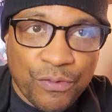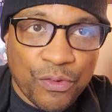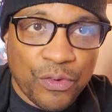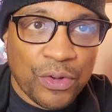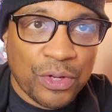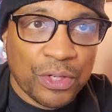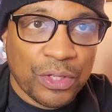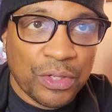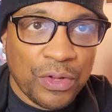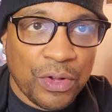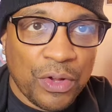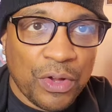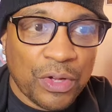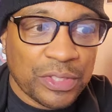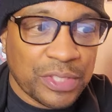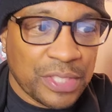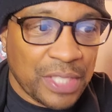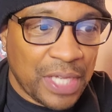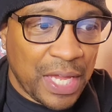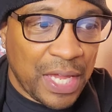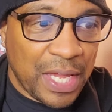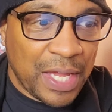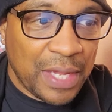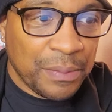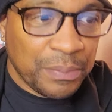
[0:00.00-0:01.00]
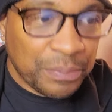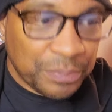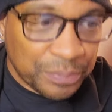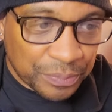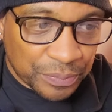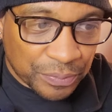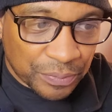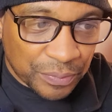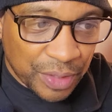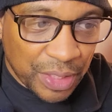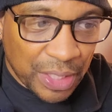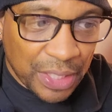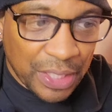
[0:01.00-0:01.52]
for a long time,
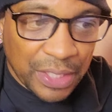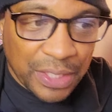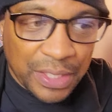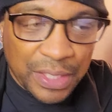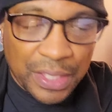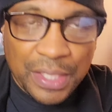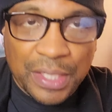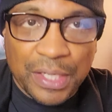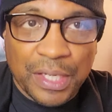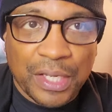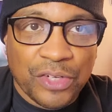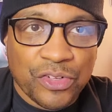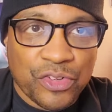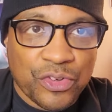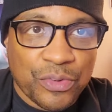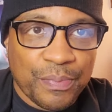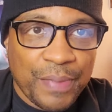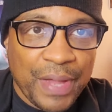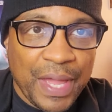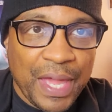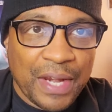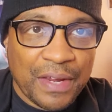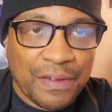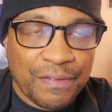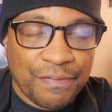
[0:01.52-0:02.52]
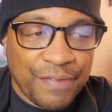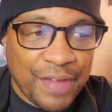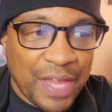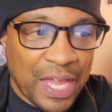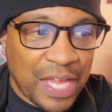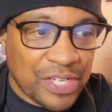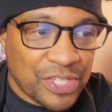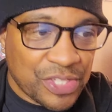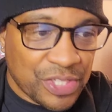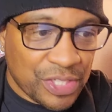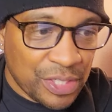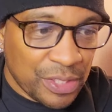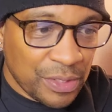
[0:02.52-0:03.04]
and he did it in dramatic
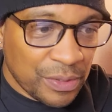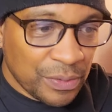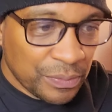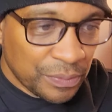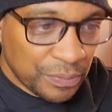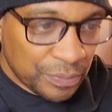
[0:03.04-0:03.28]
fashion.